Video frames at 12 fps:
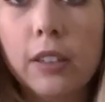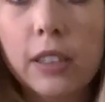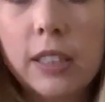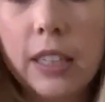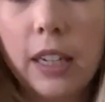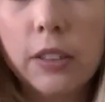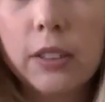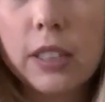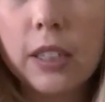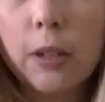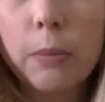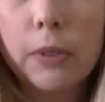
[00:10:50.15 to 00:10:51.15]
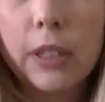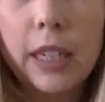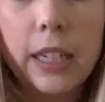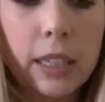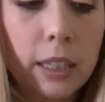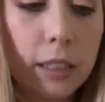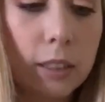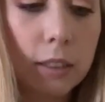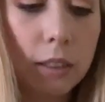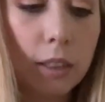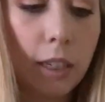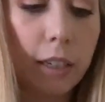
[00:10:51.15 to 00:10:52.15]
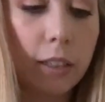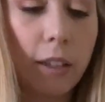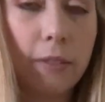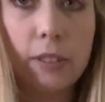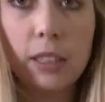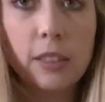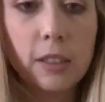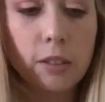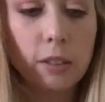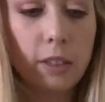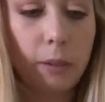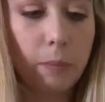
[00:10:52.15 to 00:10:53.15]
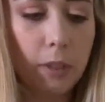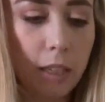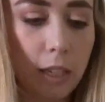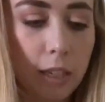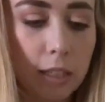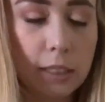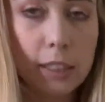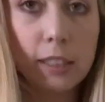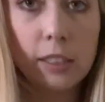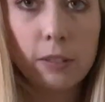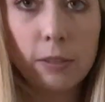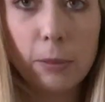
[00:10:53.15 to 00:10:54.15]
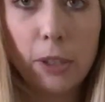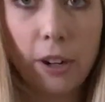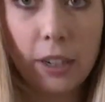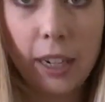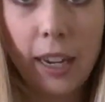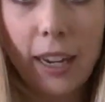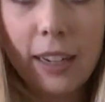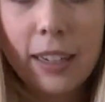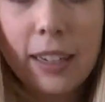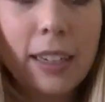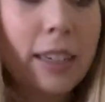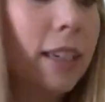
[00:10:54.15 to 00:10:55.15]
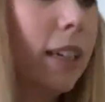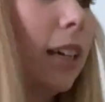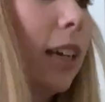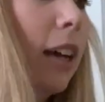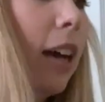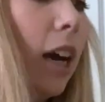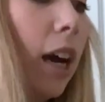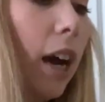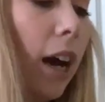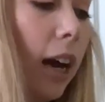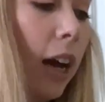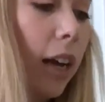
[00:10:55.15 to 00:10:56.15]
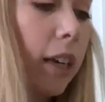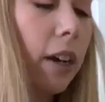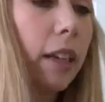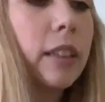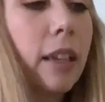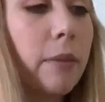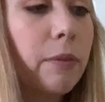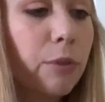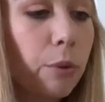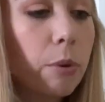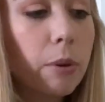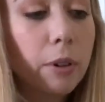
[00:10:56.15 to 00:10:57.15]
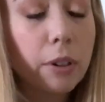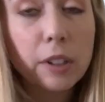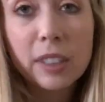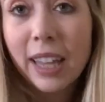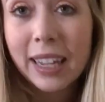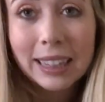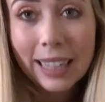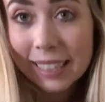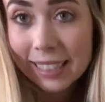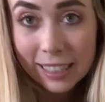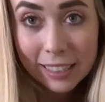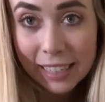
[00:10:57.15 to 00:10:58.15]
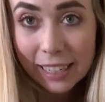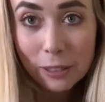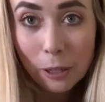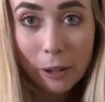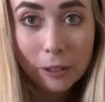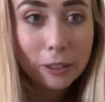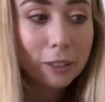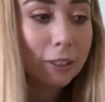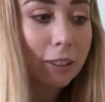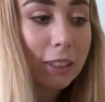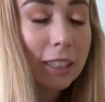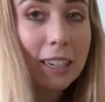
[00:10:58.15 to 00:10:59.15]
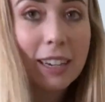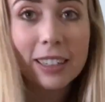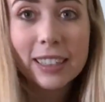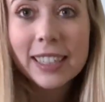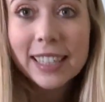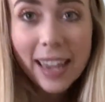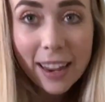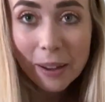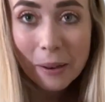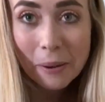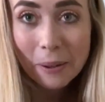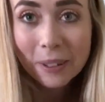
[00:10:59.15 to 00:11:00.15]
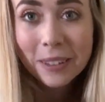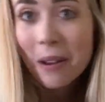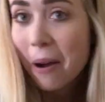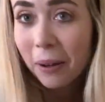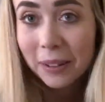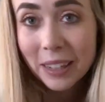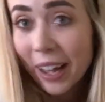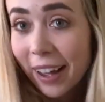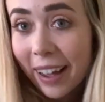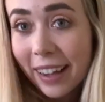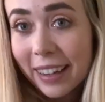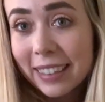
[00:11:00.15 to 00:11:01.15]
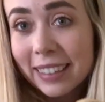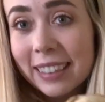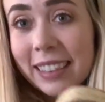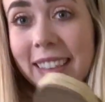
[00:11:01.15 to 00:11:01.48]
the sandals that I'll bring. I love these little dumb things. These are from Target. I got them for like less than $10 on a sale online